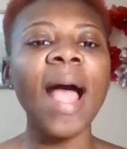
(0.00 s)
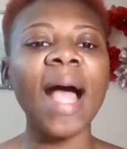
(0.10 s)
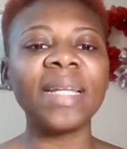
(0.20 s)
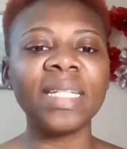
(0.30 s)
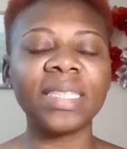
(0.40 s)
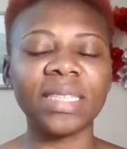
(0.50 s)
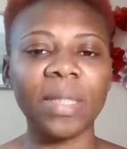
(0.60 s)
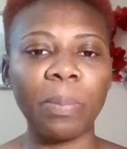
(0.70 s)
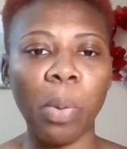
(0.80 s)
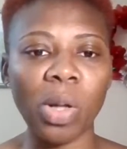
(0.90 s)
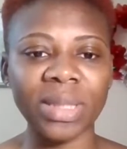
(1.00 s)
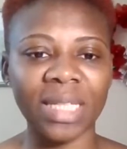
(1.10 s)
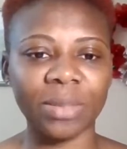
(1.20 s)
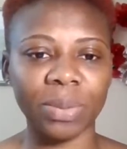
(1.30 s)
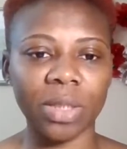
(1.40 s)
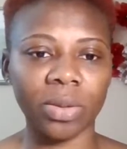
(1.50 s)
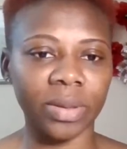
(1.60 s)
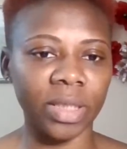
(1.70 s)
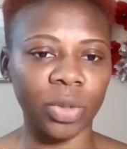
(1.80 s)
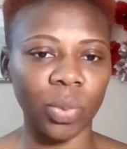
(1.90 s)
And it is important
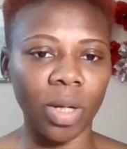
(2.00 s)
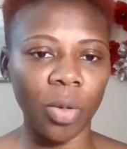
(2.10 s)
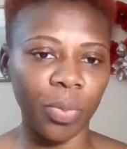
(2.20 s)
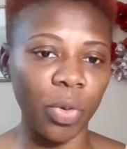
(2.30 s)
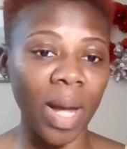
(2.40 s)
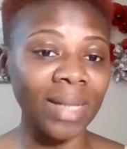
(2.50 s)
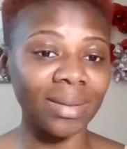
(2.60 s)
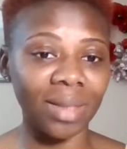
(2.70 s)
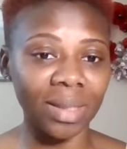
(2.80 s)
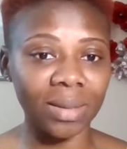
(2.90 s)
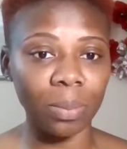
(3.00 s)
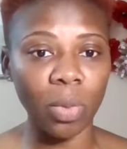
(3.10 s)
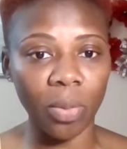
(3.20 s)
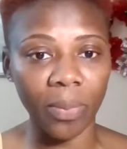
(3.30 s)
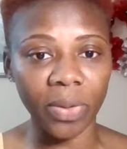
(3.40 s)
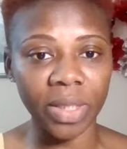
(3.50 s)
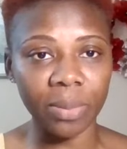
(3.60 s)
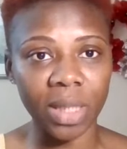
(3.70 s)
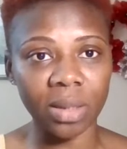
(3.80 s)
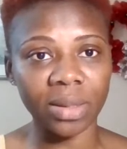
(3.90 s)
because it will help you access more money
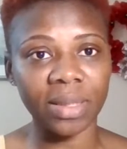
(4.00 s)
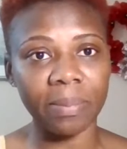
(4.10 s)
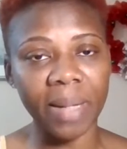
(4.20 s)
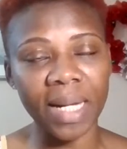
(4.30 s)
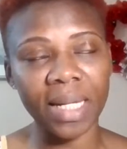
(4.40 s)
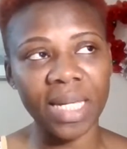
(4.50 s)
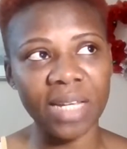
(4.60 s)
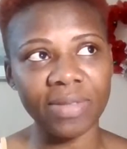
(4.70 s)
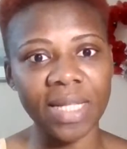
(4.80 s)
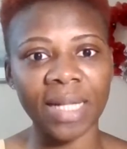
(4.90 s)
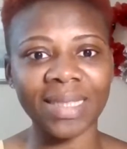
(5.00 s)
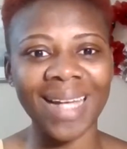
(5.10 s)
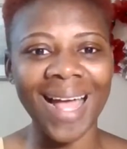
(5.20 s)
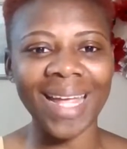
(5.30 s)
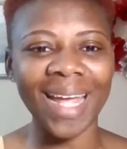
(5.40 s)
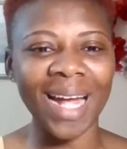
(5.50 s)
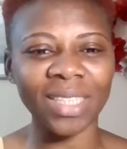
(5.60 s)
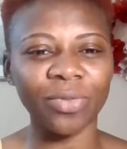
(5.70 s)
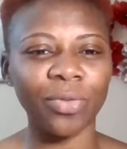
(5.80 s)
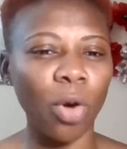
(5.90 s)
because the bank gives as high
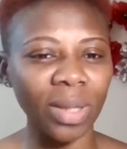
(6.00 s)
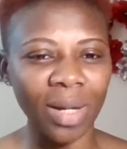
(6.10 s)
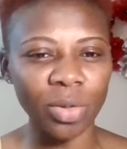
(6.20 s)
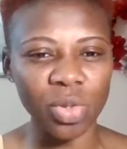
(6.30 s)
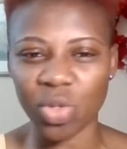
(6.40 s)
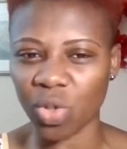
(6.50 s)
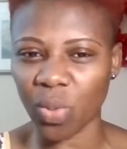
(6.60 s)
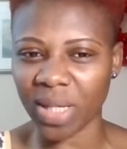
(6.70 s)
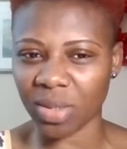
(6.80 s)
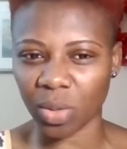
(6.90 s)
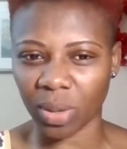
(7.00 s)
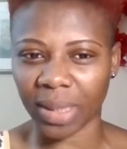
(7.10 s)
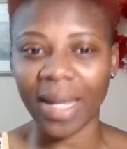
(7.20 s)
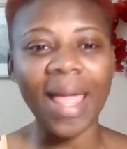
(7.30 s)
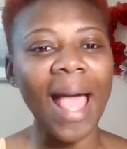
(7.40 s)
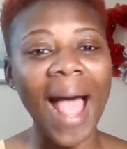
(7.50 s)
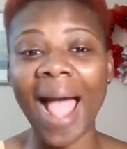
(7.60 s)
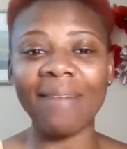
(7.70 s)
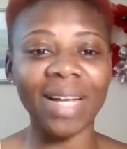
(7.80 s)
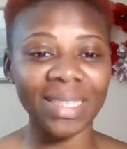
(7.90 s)
as 4,000 US dollar. I
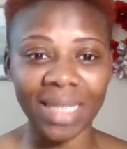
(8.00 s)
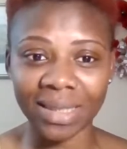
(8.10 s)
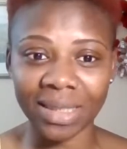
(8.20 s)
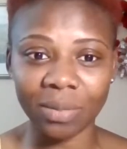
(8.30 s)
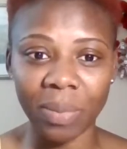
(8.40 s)
have accessed it